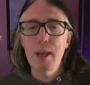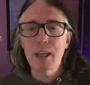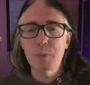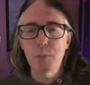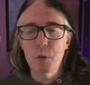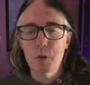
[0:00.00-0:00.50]

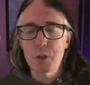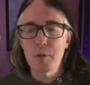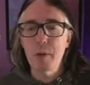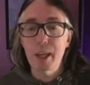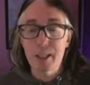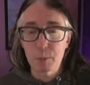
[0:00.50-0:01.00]

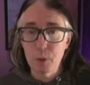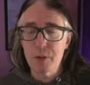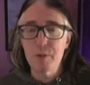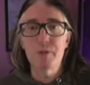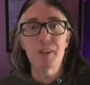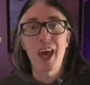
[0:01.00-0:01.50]

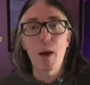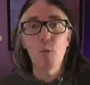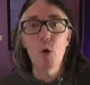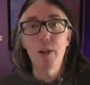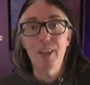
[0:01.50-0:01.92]
explosives that were